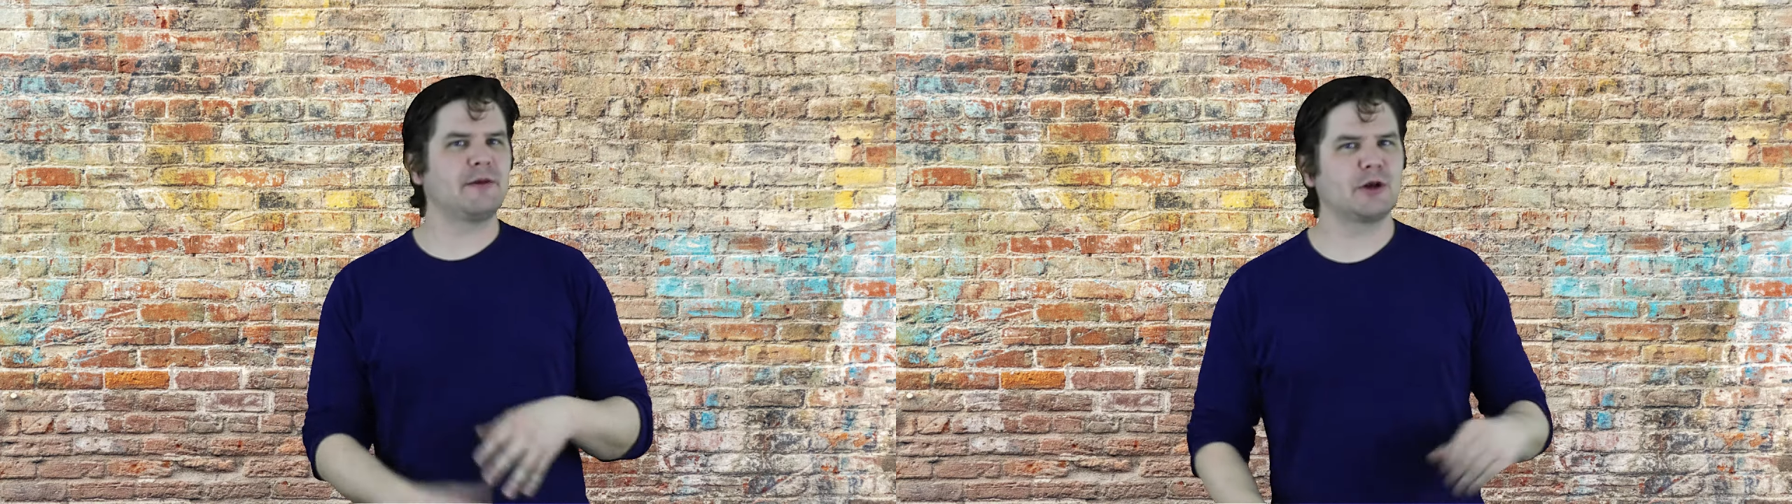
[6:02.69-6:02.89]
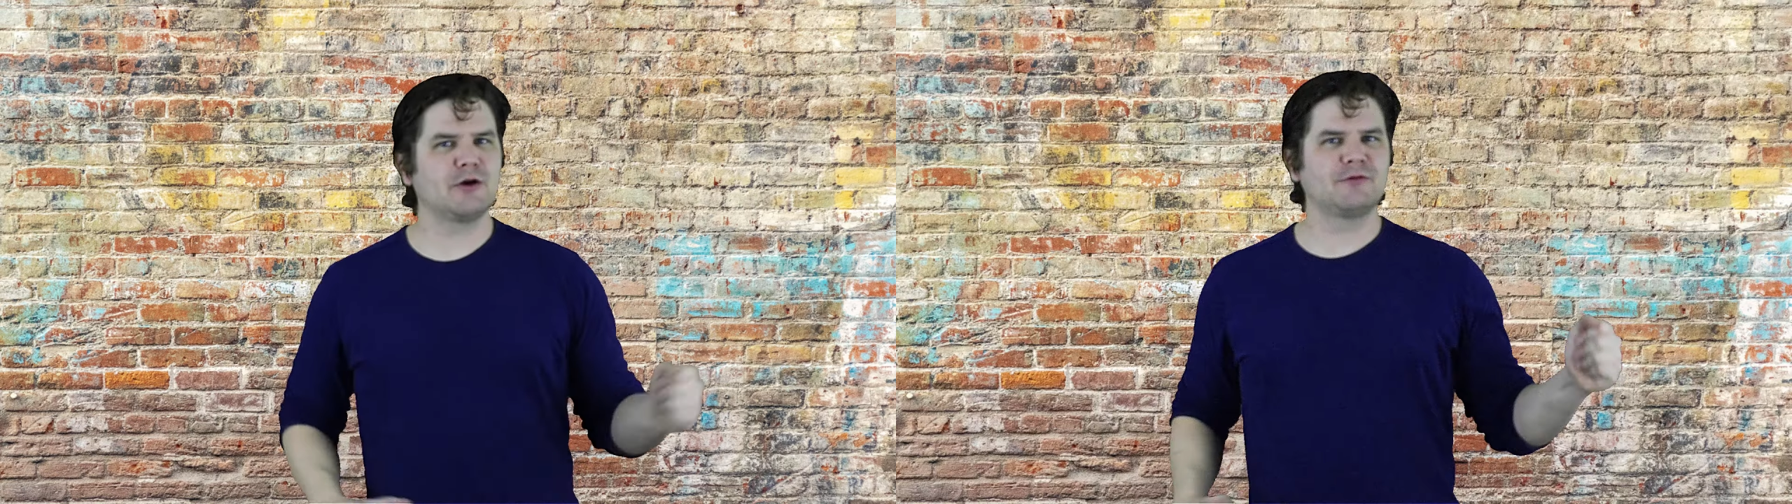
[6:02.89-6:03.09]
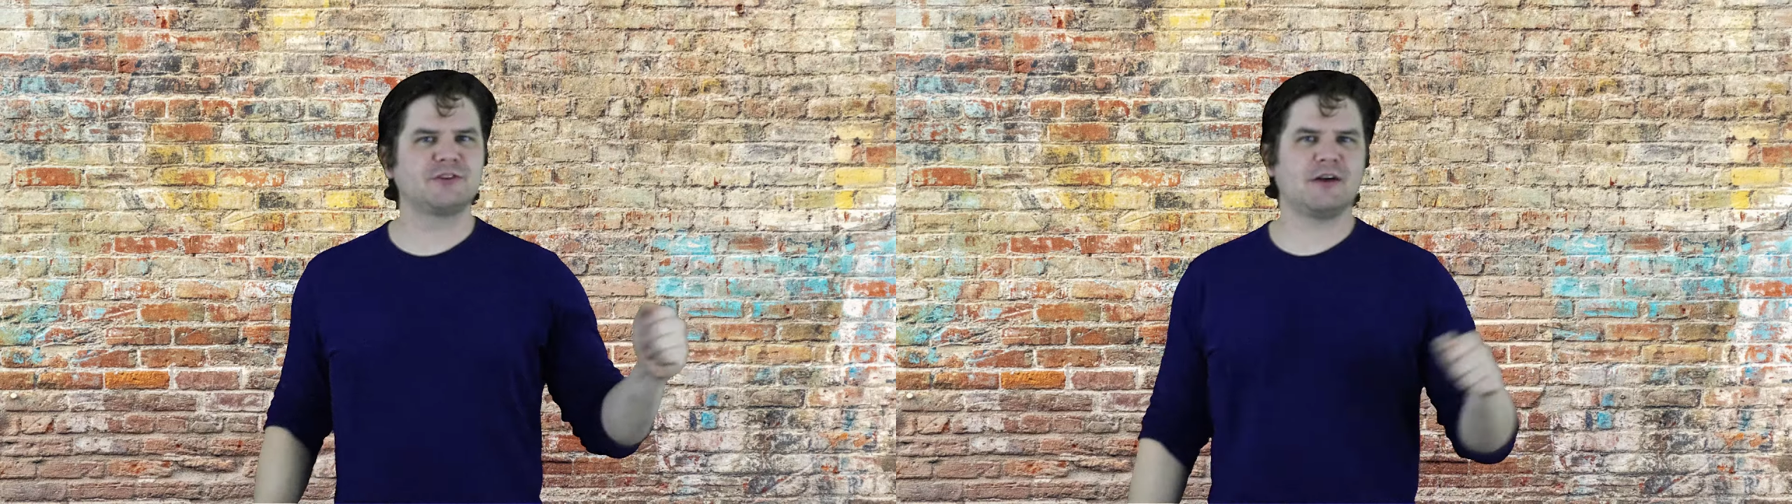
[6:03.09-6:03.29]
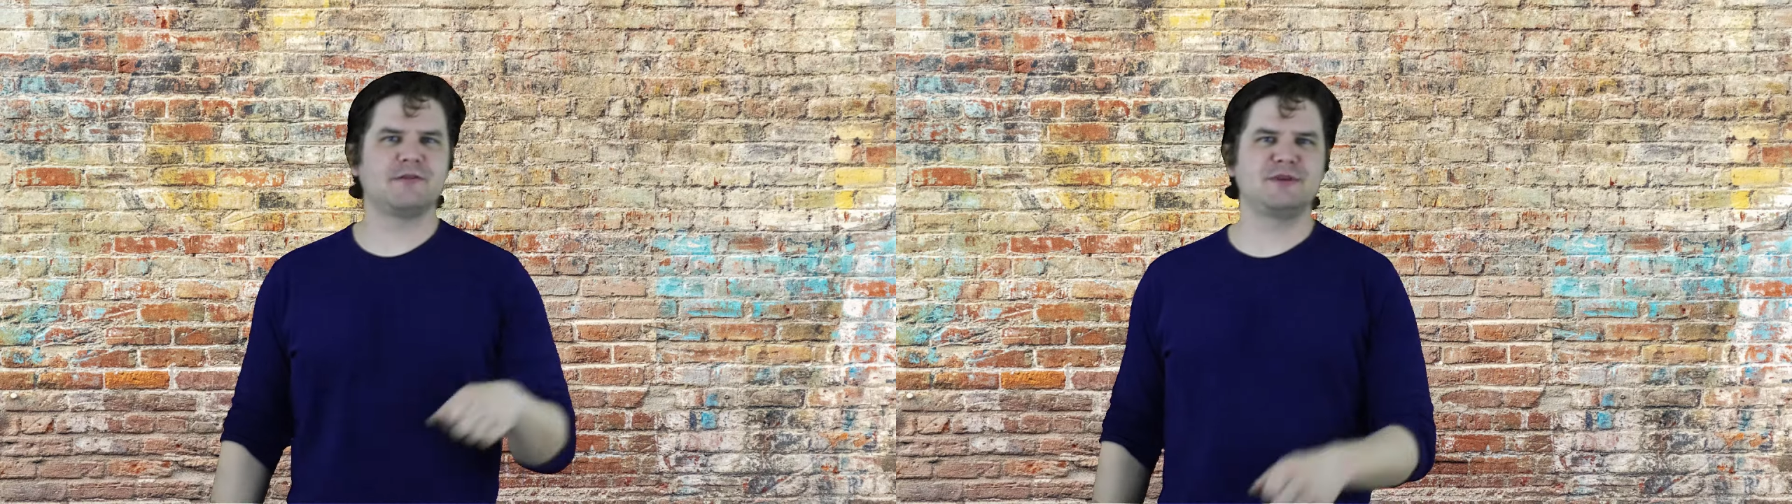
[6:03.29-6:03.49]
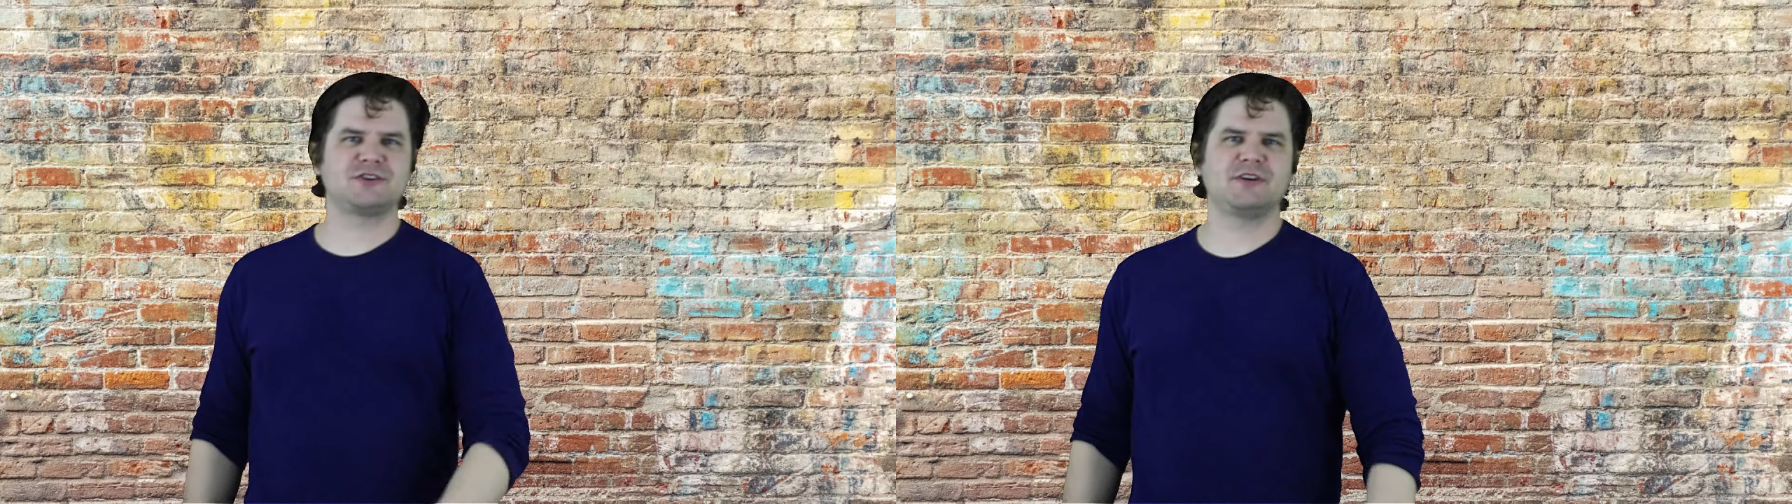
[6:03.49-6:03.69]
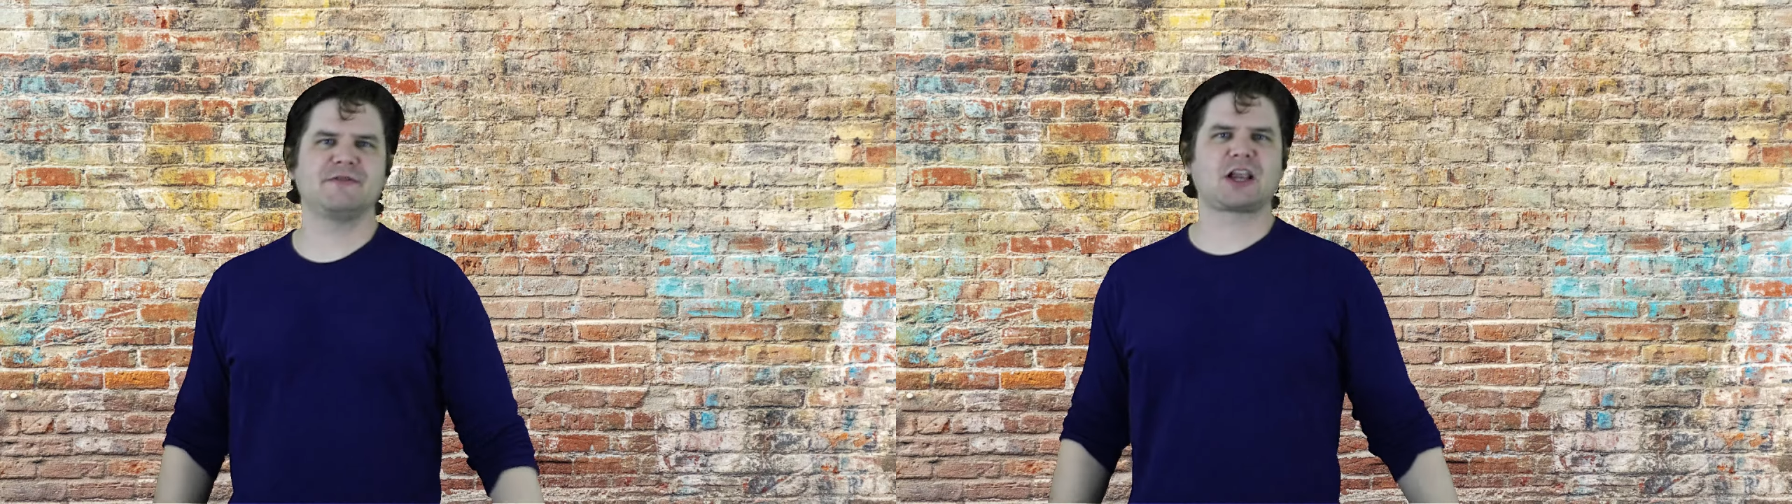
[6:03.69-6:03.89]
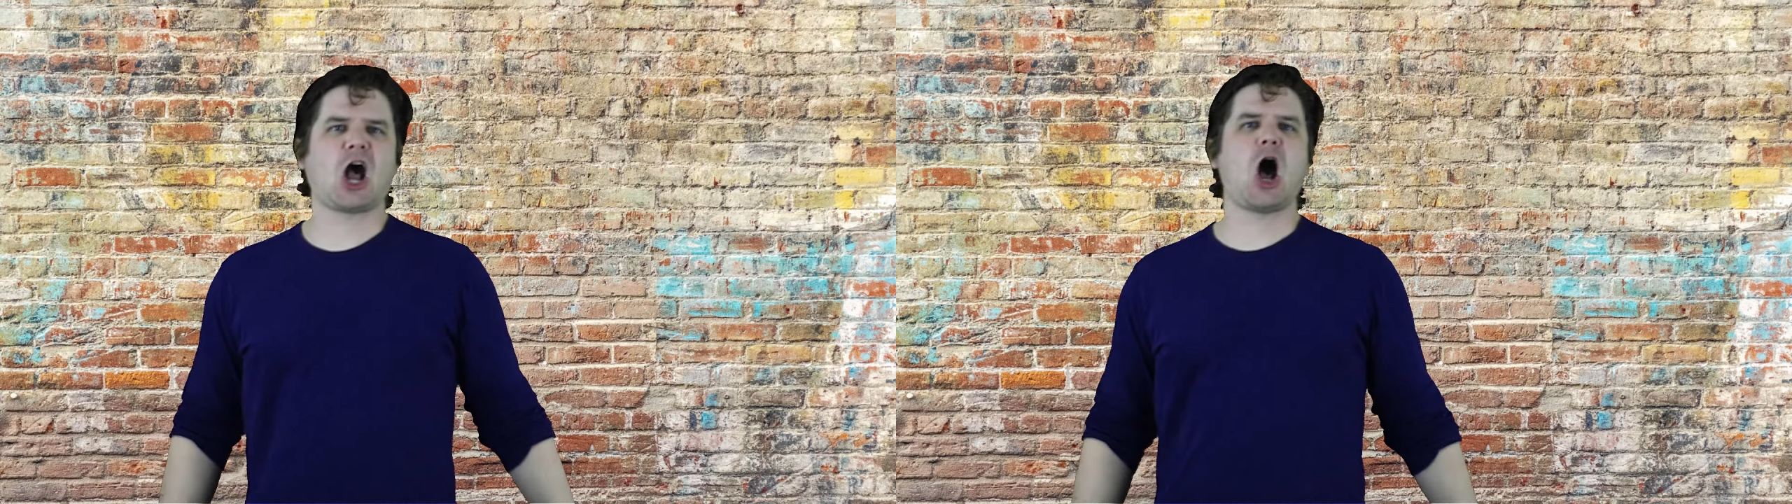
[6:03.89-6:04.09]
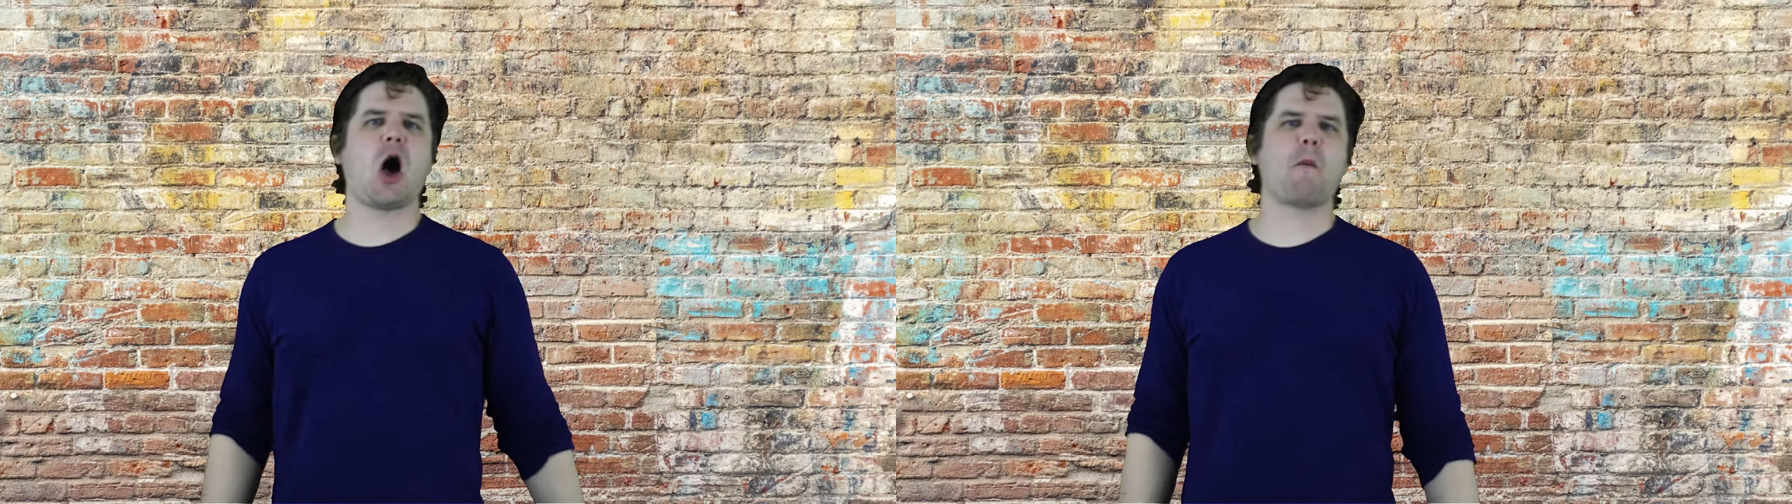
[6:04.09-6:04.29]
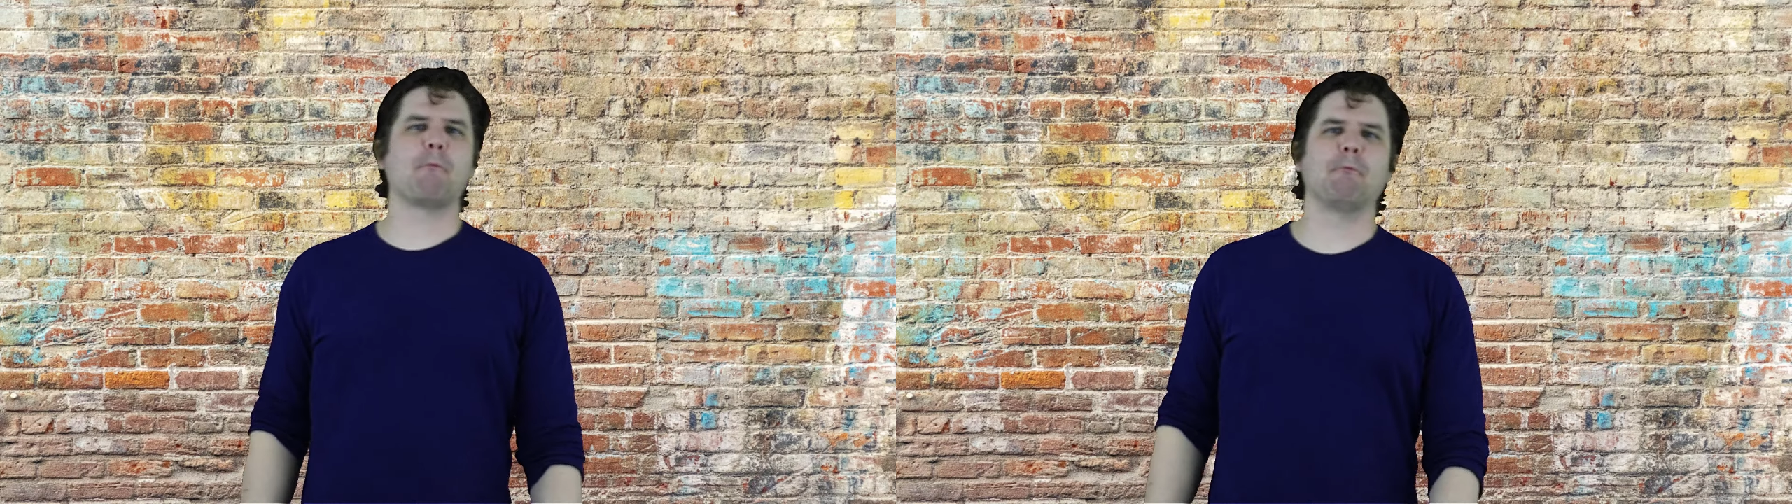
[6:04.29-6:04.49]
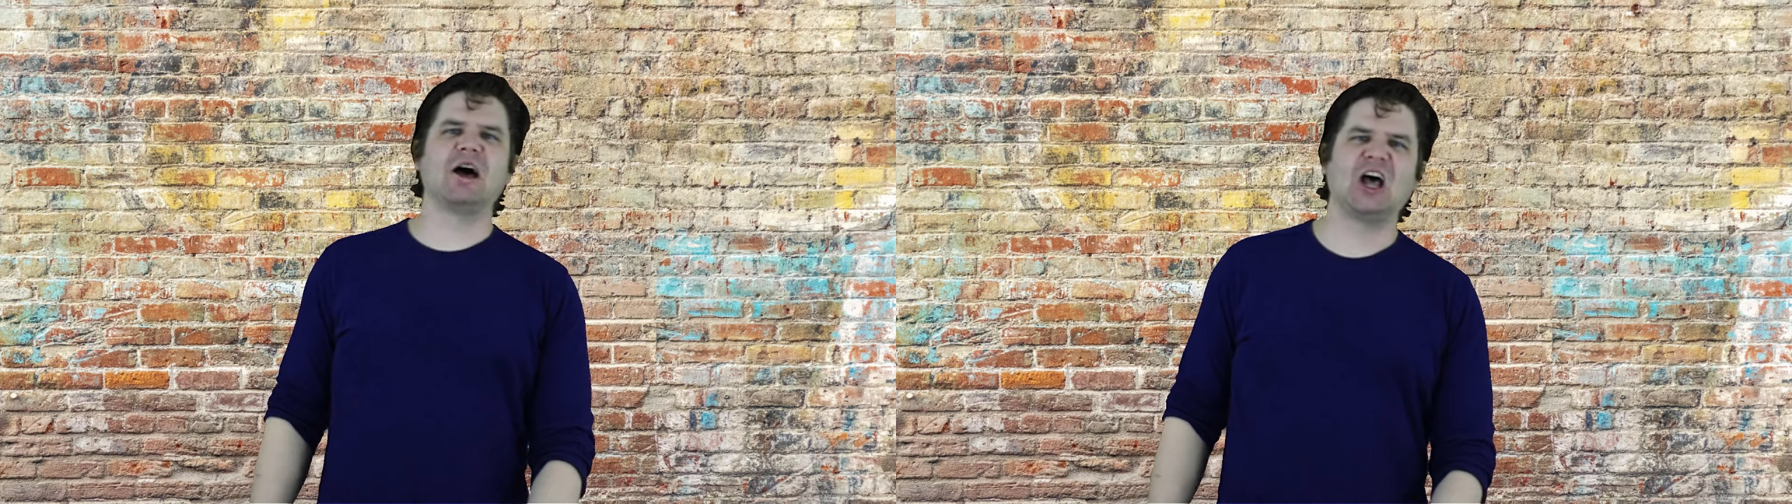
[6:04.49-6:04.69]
I'm gonna go solve the mystery of the comb.